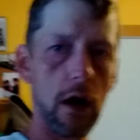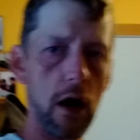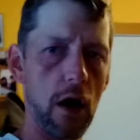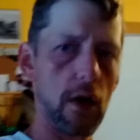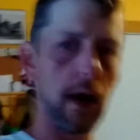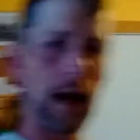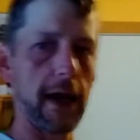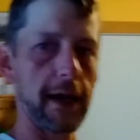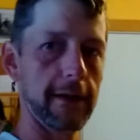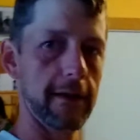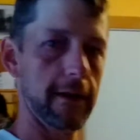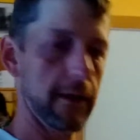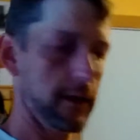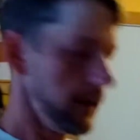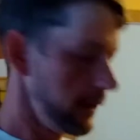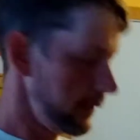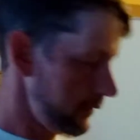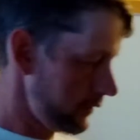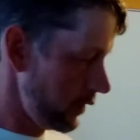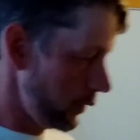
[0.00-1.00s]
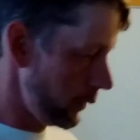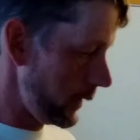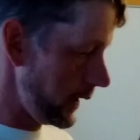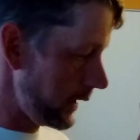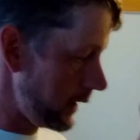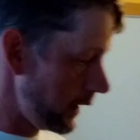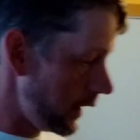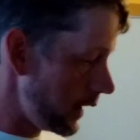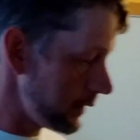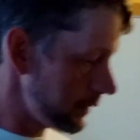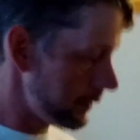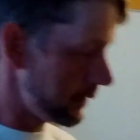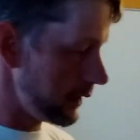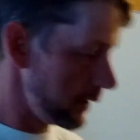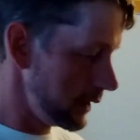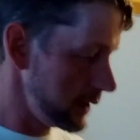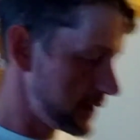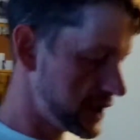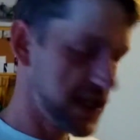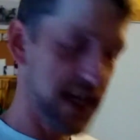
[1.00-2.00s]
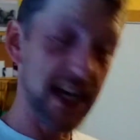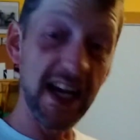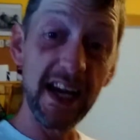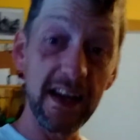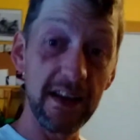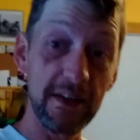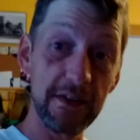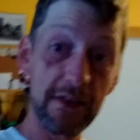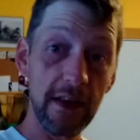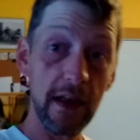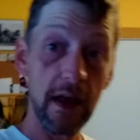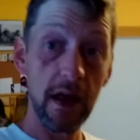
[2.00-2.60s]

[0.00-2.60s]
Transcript: Alright, so we got the cheese.